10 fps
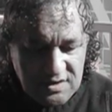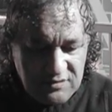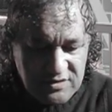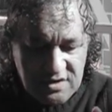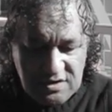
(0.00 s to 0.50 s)

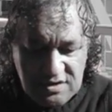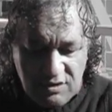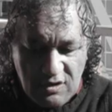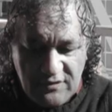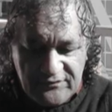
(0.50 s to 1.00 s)
and we got a
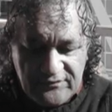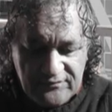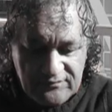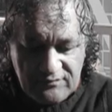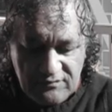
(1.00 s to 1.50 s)
live
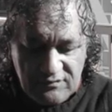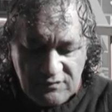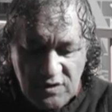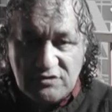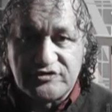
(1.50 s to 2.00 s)

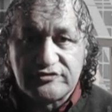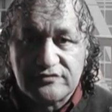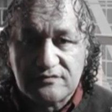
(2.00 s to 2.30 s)
Welsh.